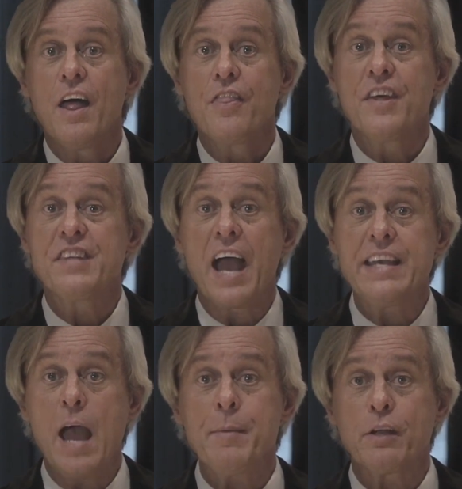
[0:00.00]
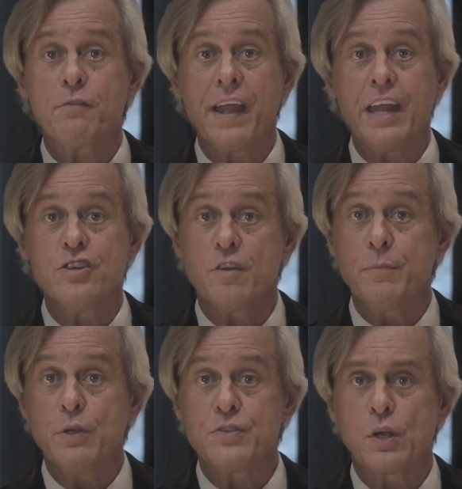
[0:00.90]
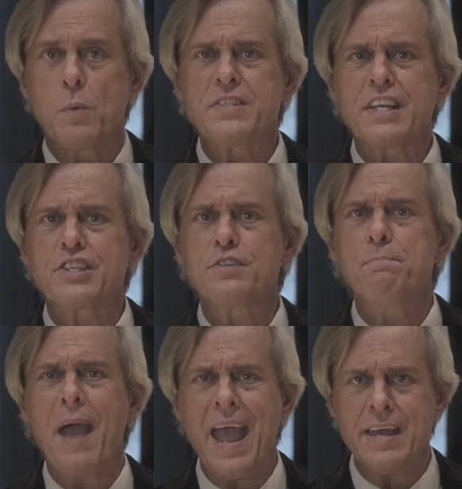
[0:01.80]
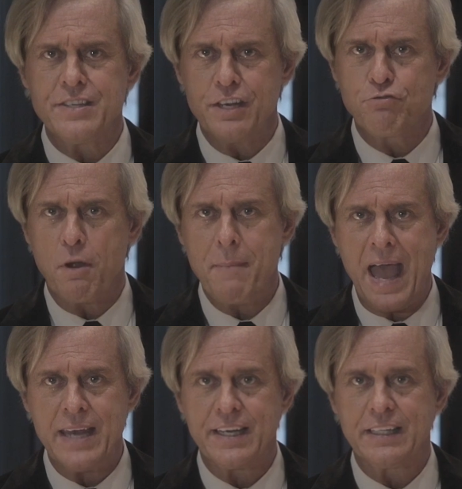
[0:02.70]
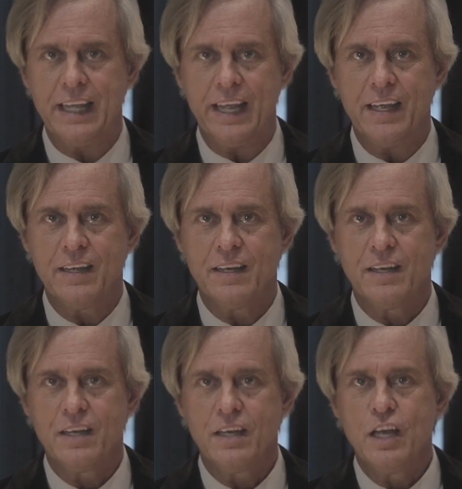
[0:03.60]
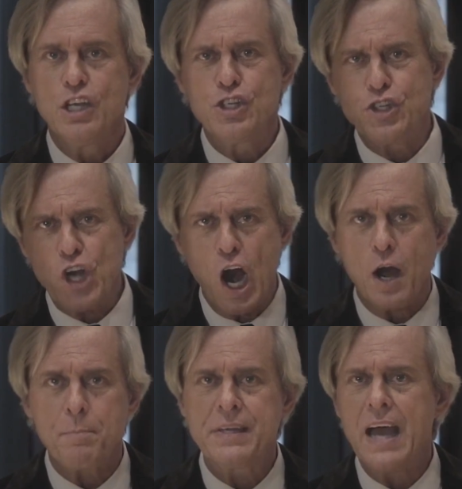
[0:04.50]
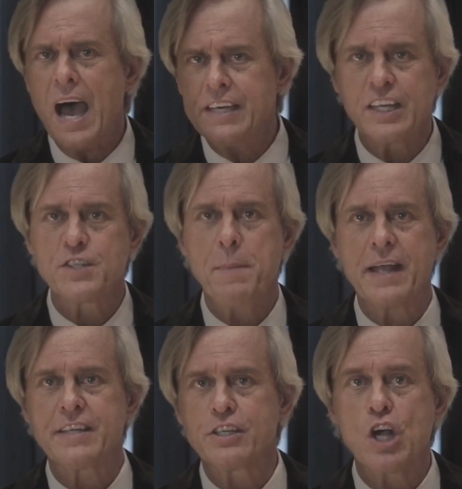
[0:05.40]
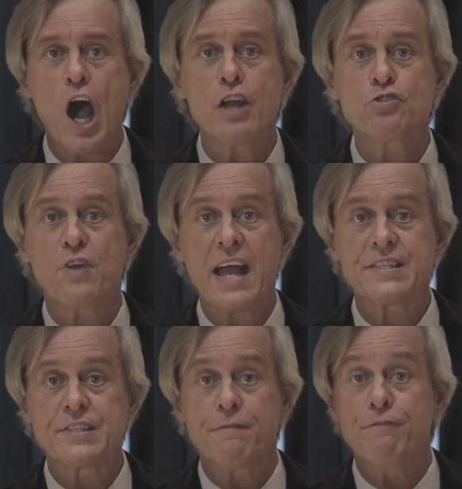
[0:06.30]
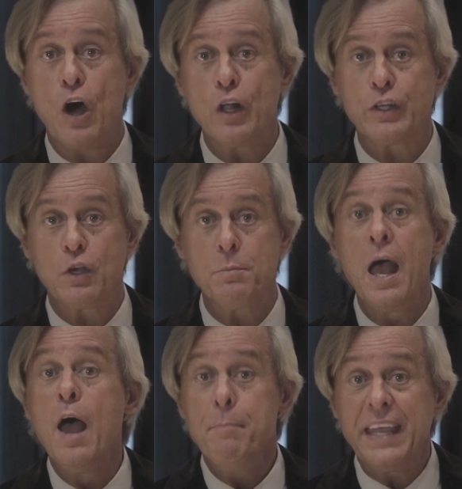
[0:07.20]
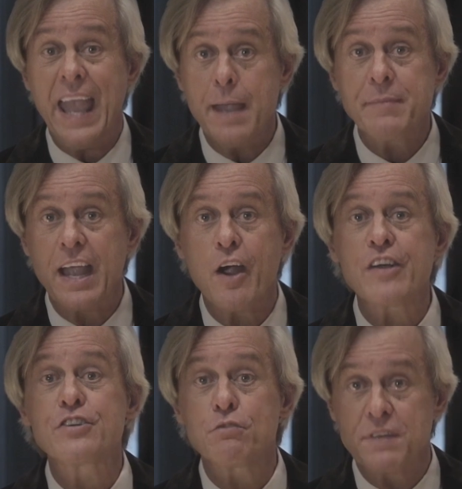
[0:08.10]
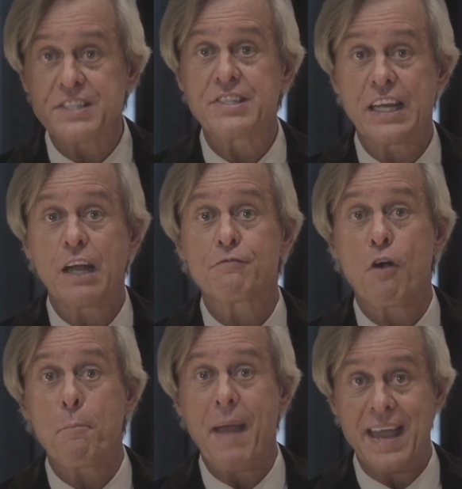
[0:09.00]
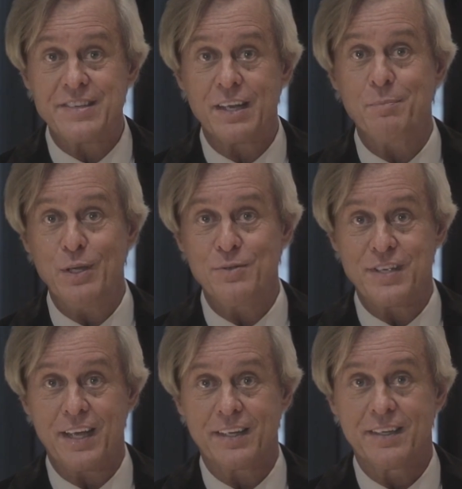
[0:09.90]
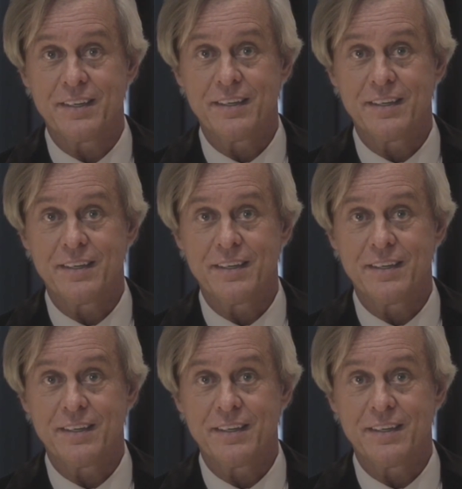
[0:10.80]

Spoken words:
The dynamic range of music was expanded dramatically. Sharp and unexpected contrasts of volume became characteristic of Romantic music.